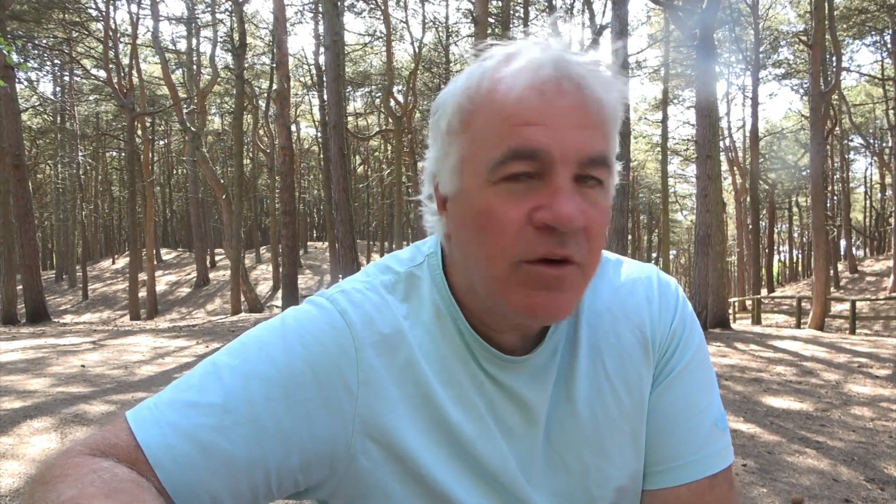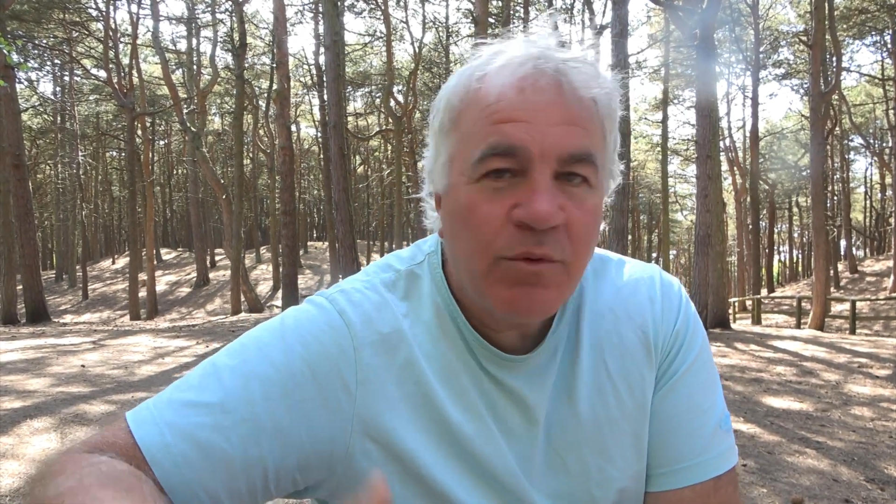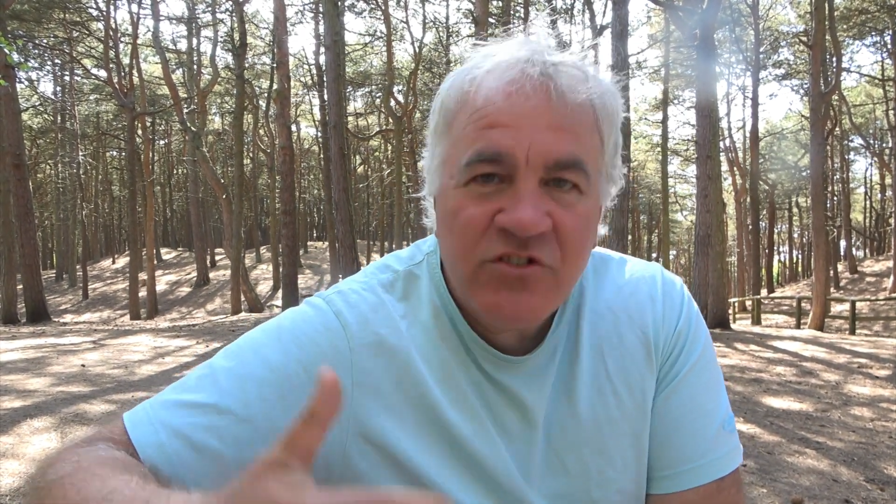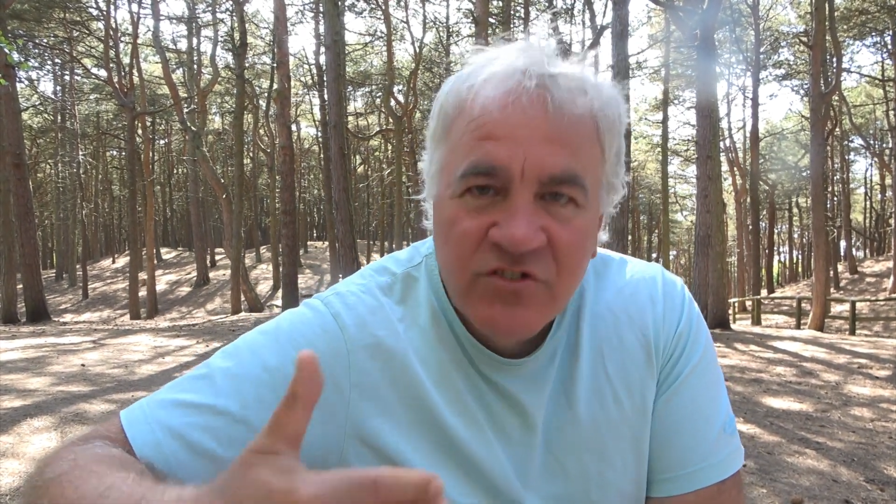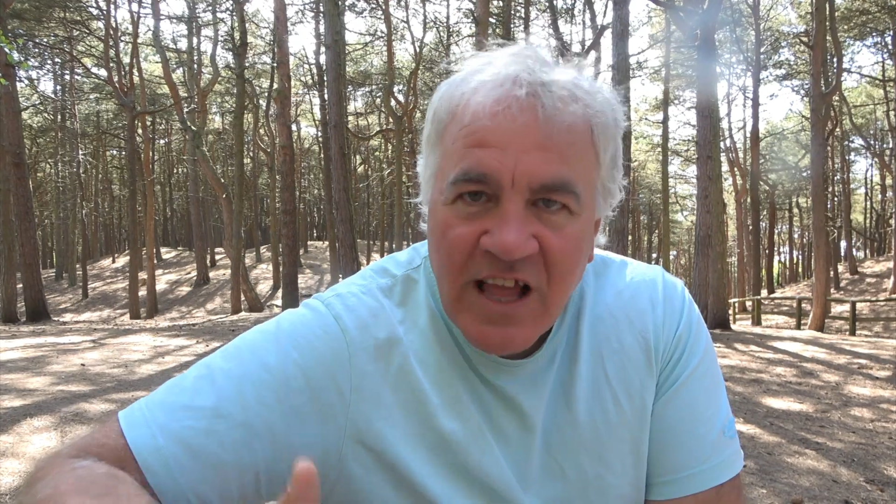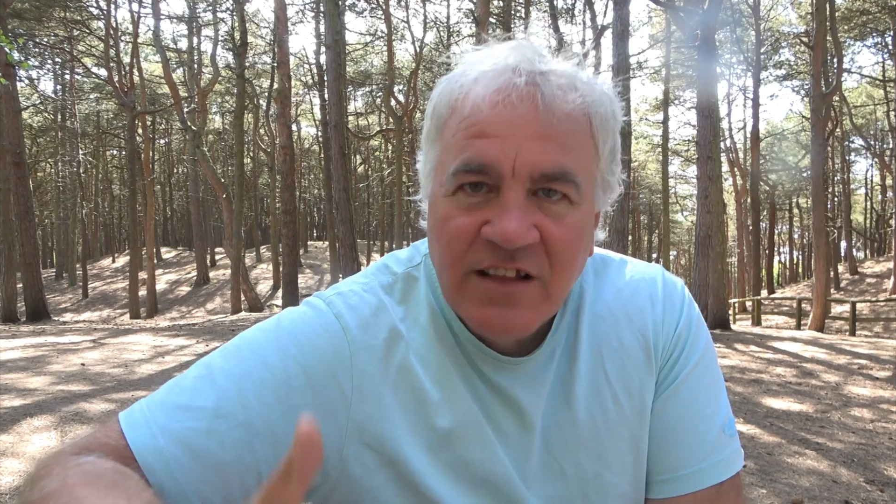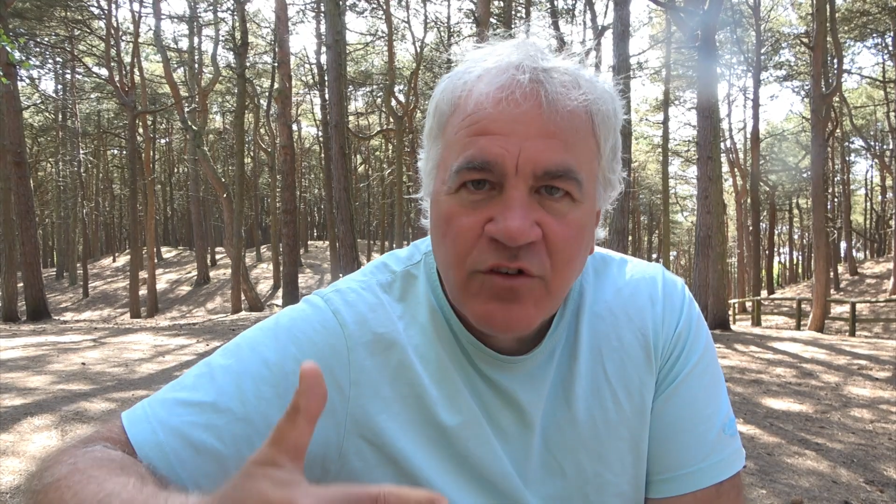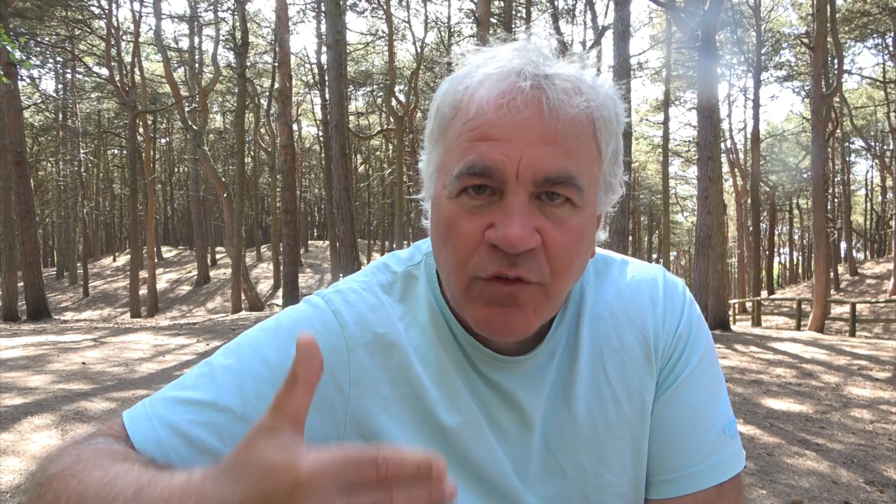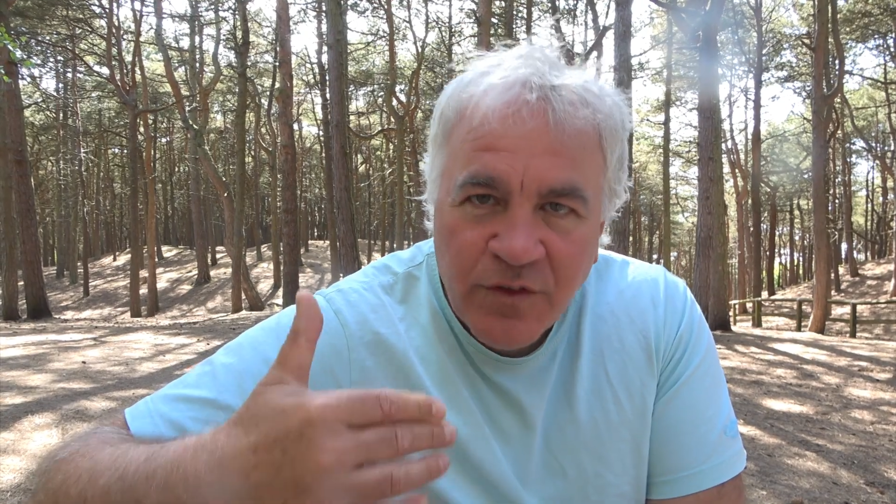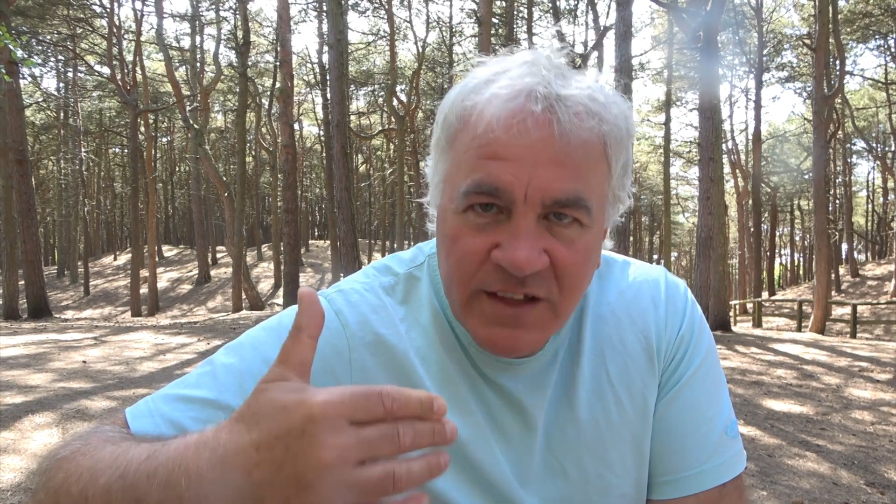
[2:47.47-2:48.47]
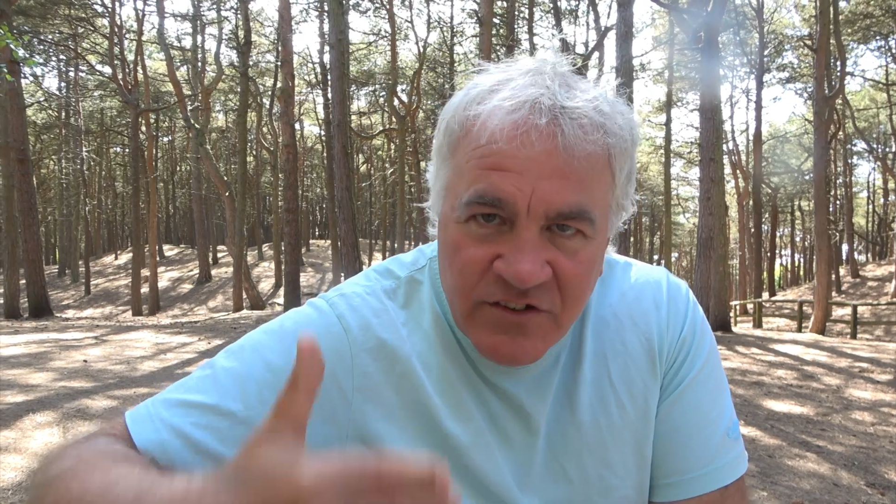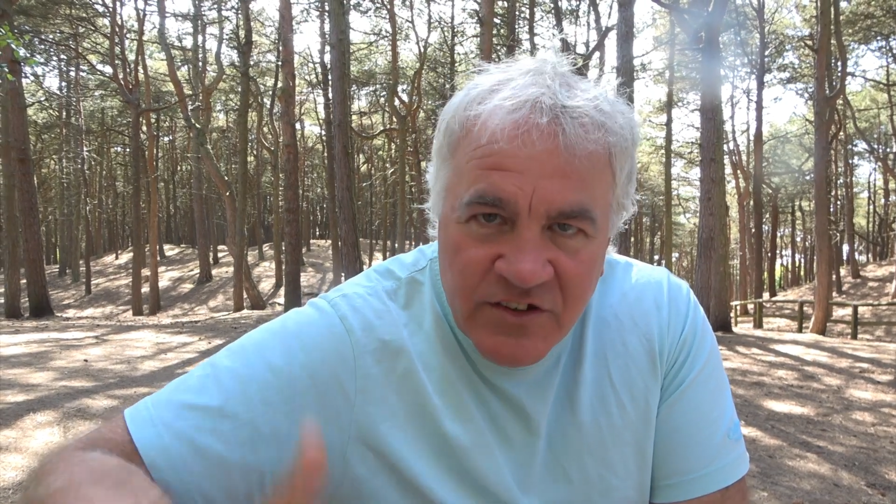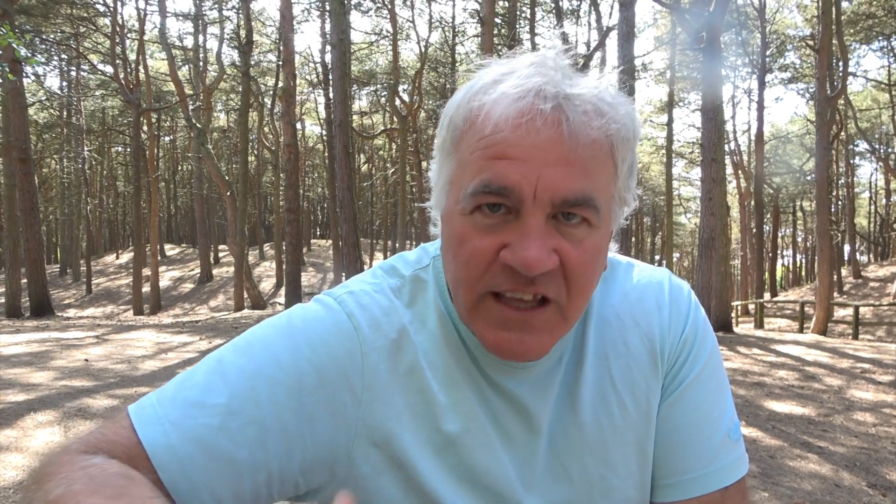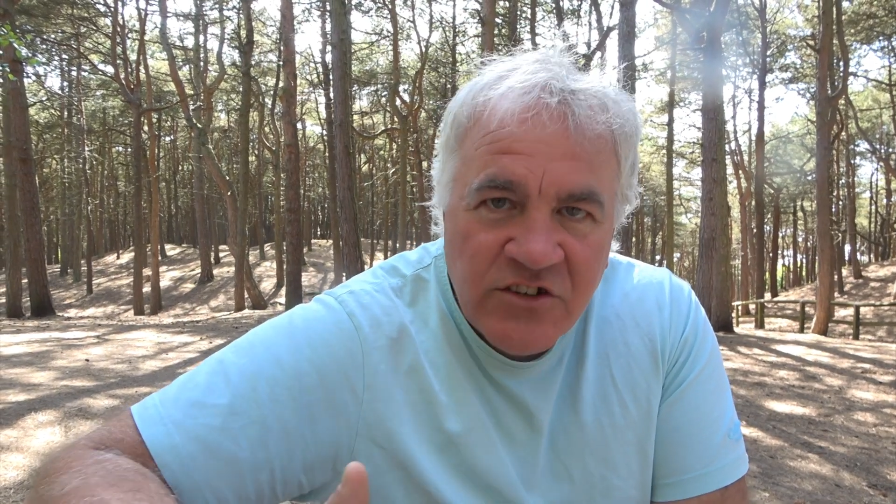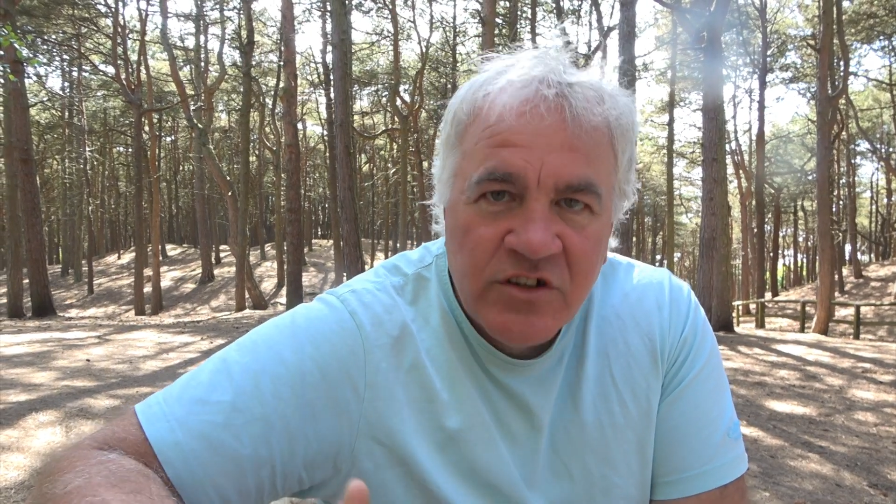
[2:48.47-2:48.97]
which stands up for this
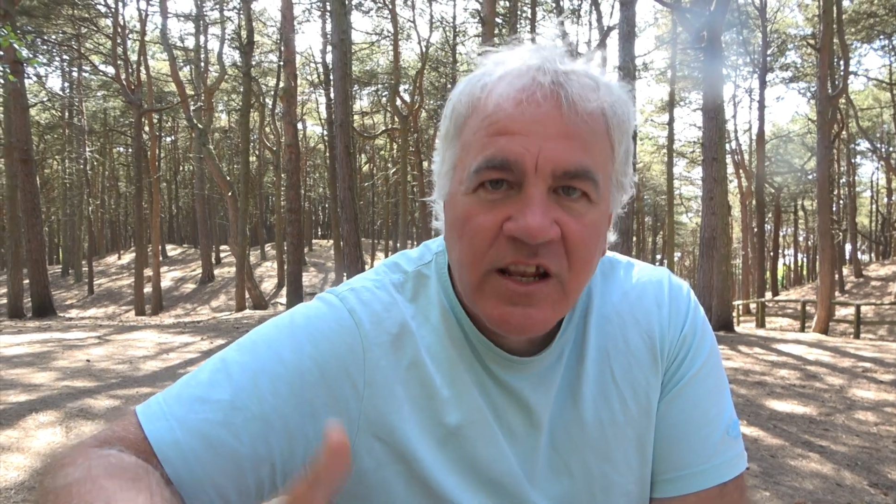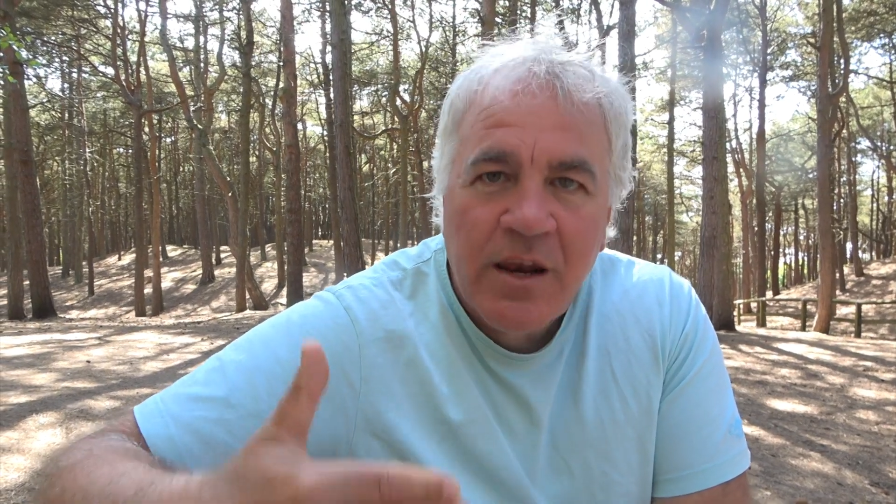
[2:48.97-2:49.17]
nation